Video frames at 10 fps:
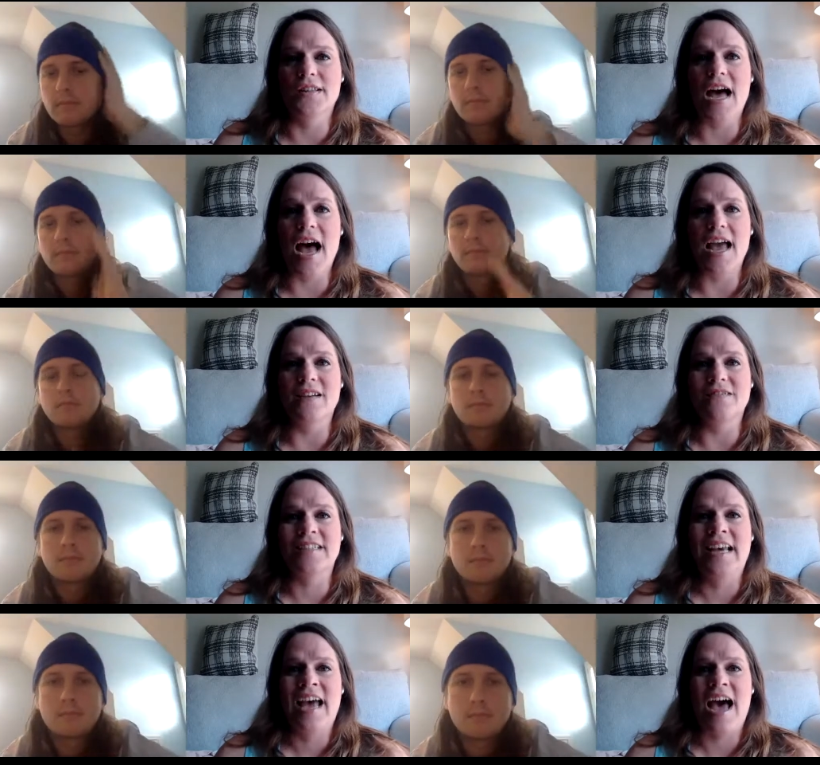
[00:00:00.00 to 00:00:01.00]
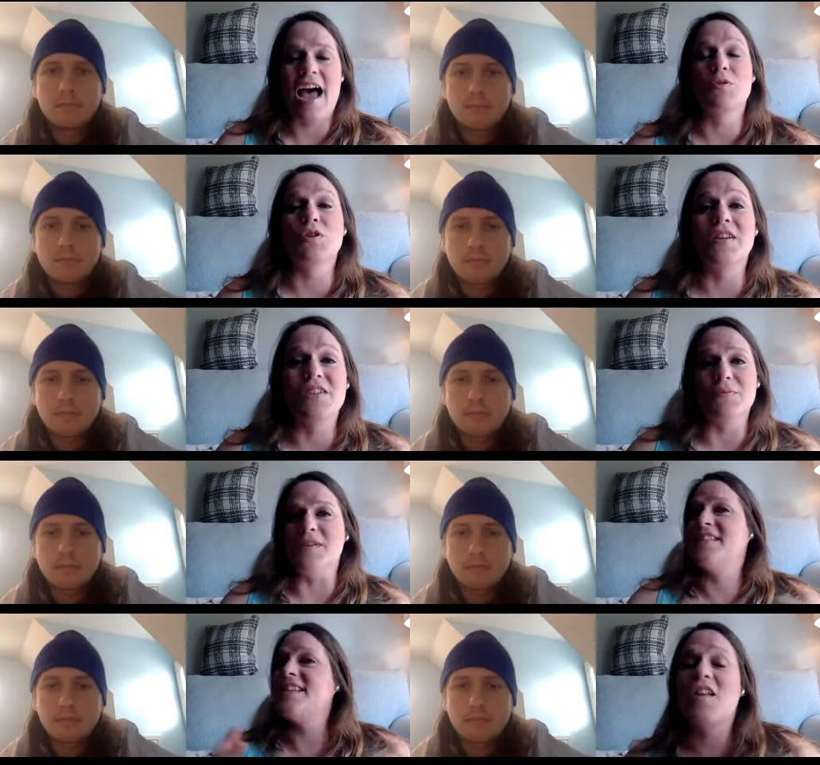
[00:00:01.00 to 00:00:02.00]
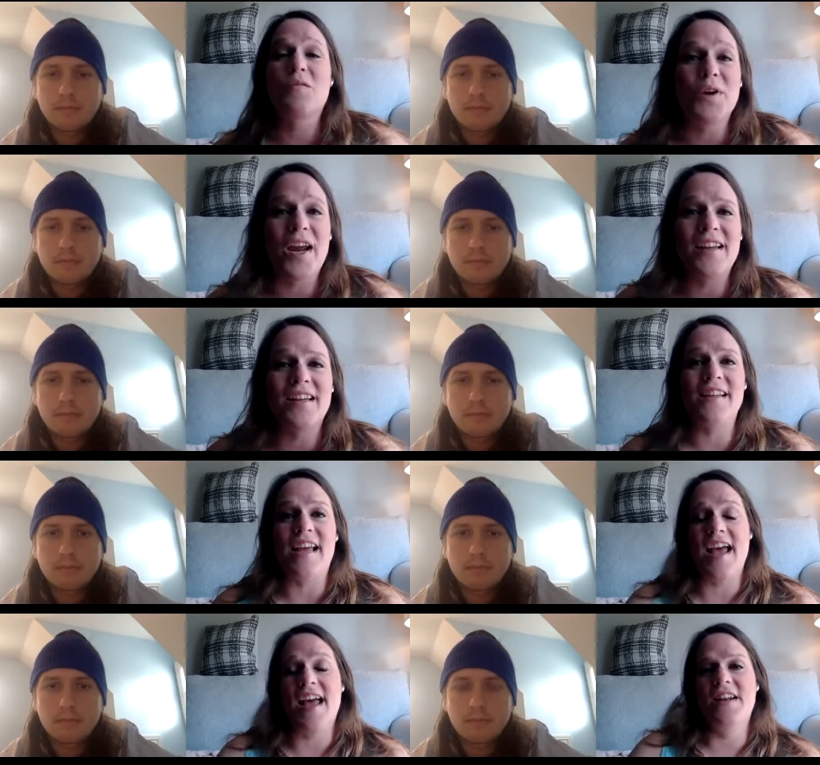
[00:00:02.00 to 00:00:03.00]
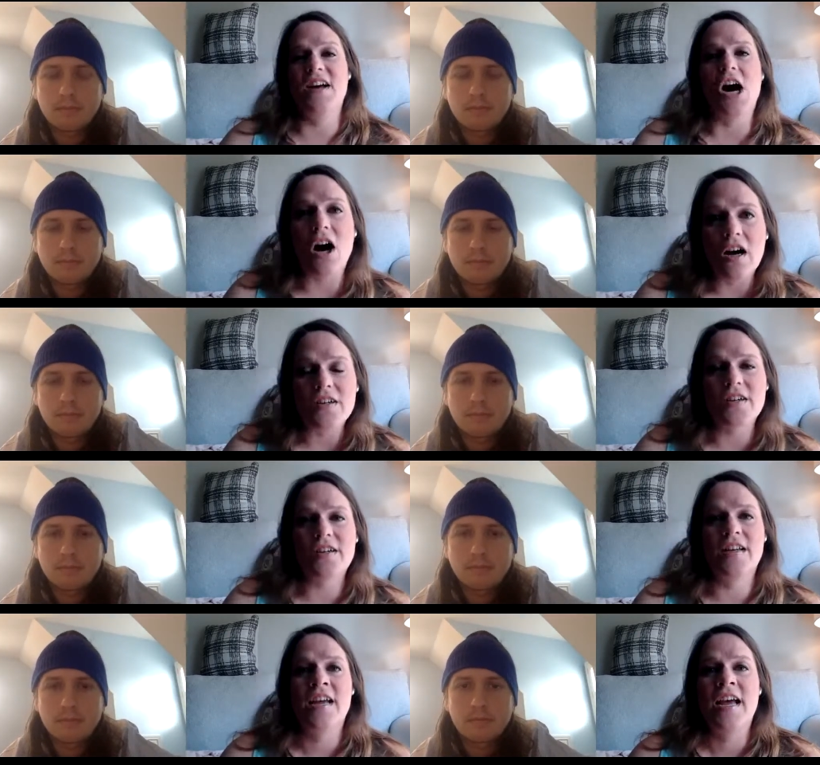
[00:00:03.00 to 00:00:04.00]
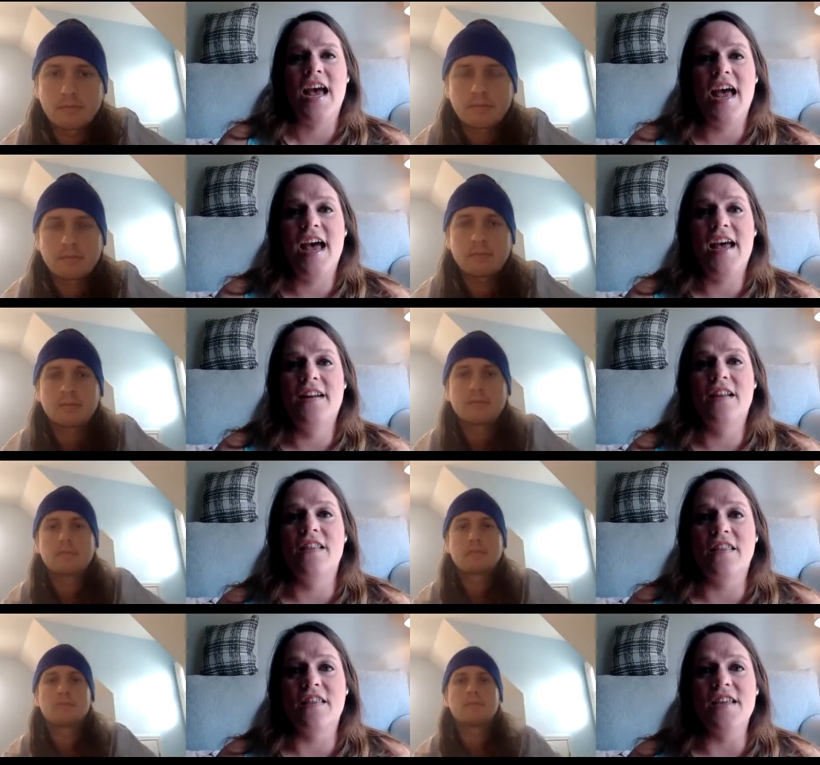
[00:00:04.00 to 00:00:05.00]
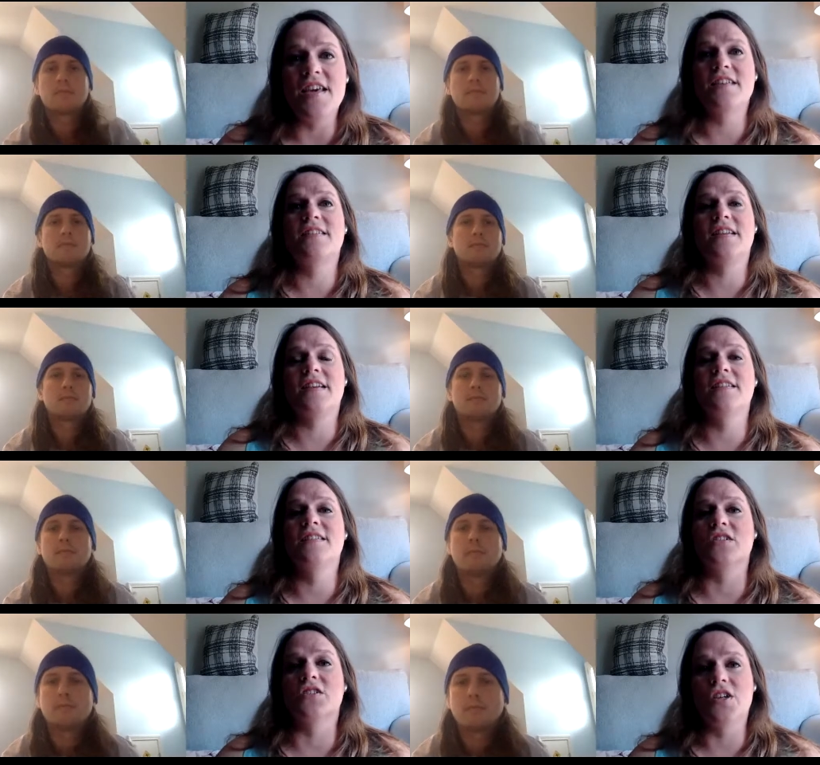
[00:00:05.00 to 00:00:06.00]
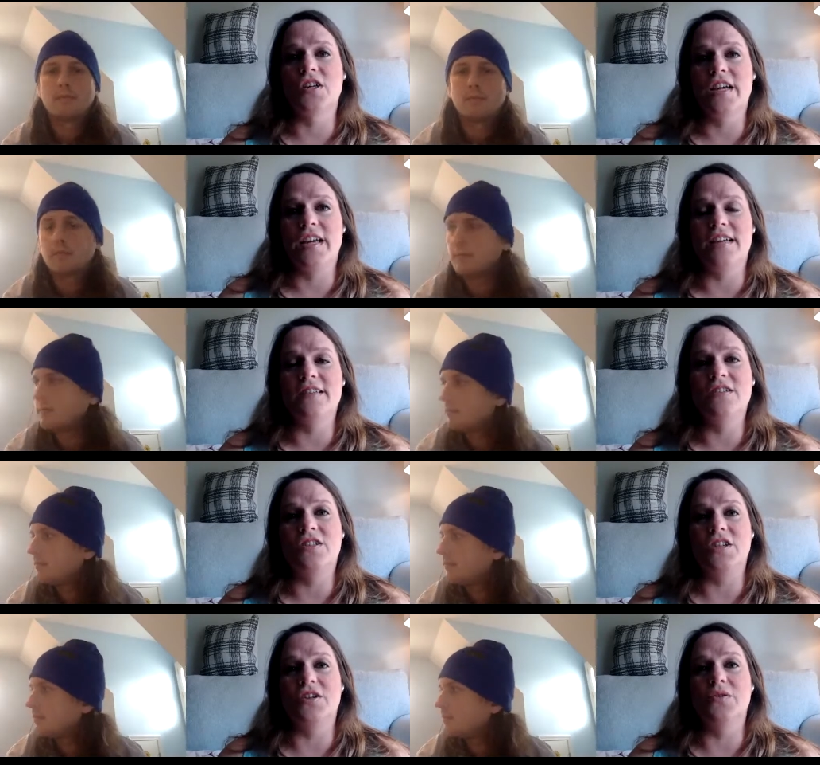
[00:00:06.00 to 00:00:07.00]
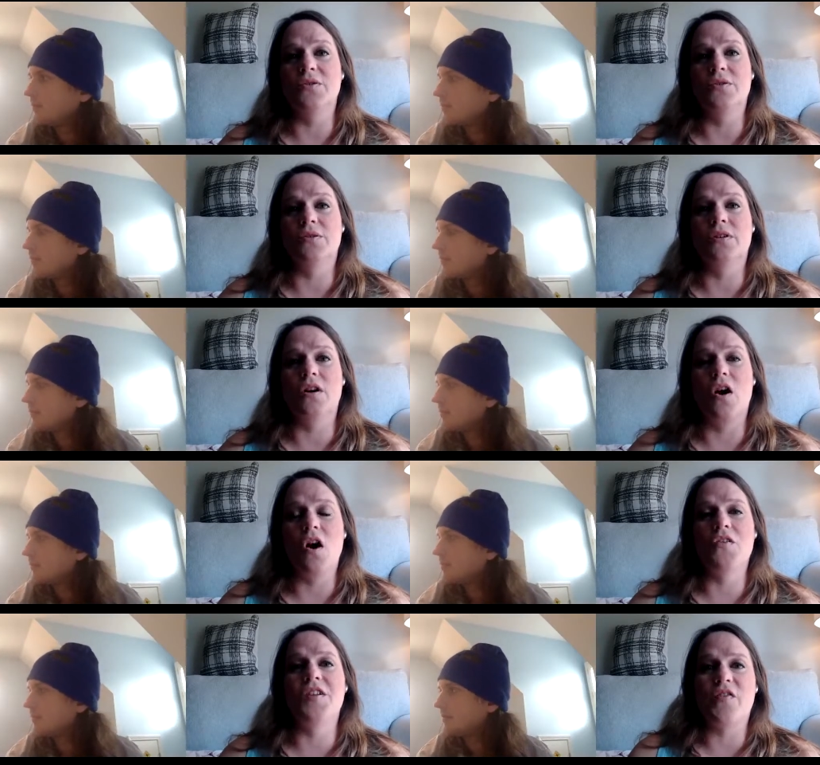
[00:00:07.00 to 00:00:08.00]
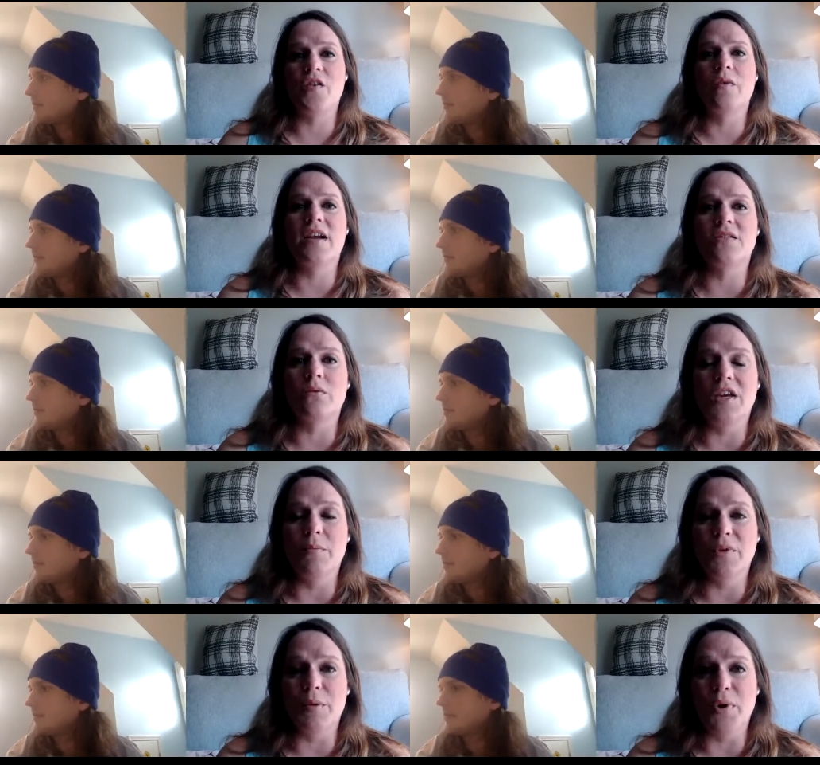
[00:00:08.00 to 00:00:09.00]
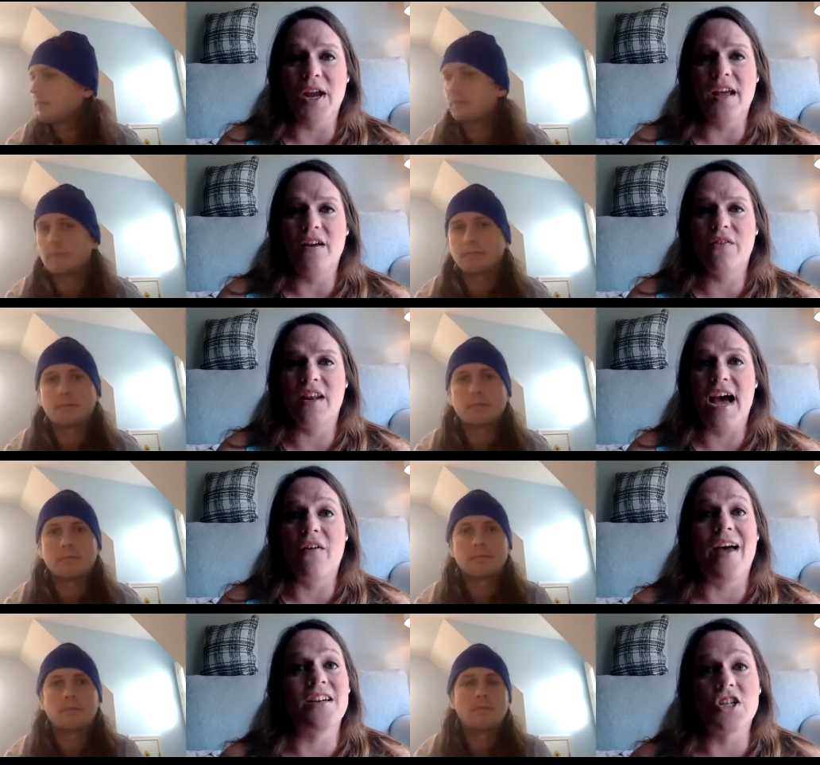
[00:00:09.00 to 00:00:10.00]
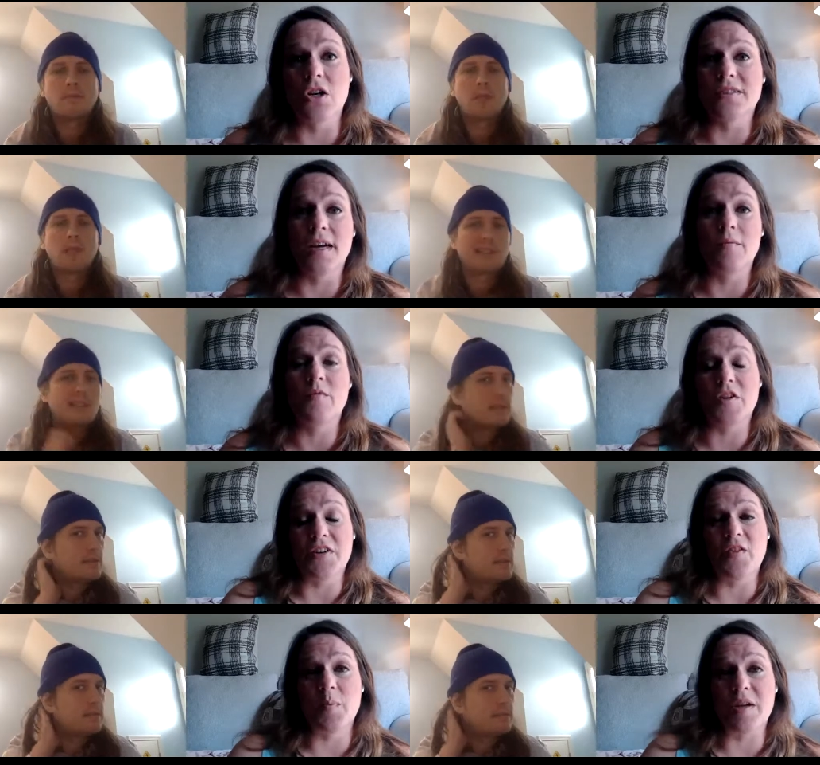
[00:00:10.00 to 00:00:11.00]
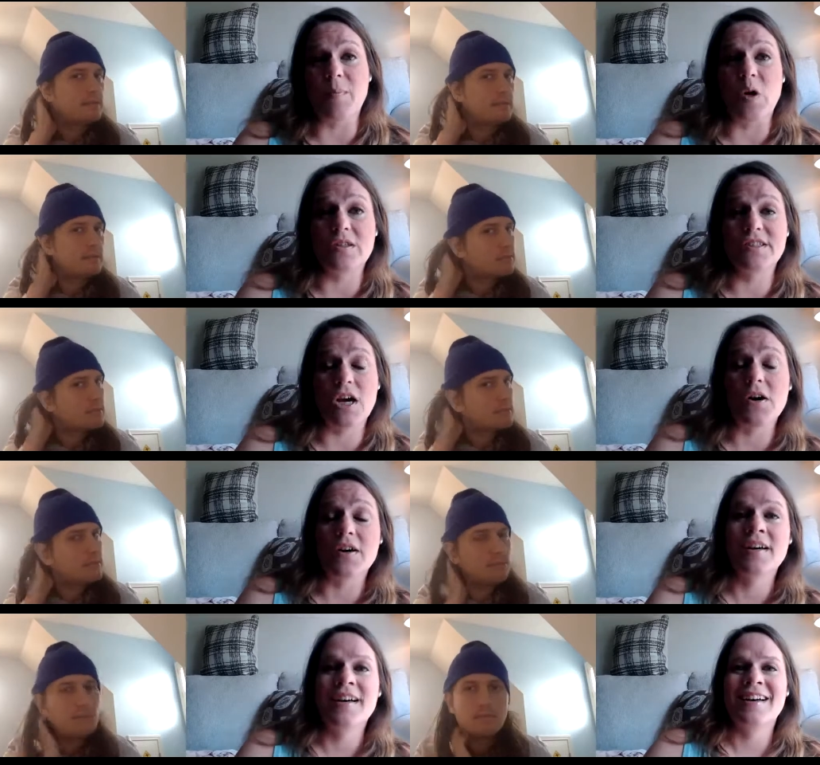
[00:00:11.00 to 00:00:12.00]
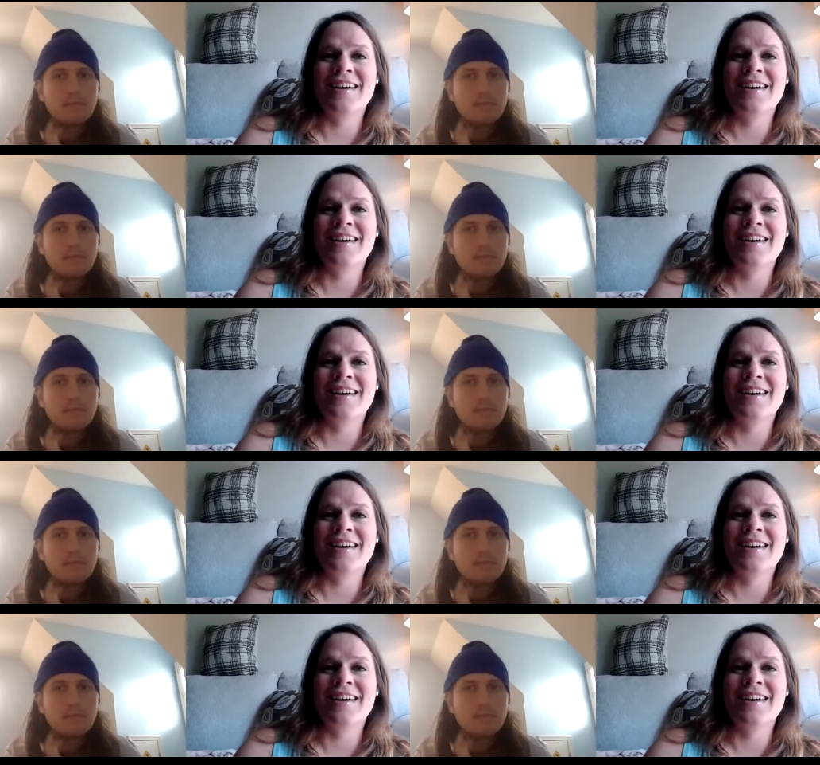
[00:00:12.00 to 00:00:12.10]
Speaker 1: lives. I believe it should be celebrated and honored. And this is a look into all the different ways we can be brave and how that shows up for different people. So,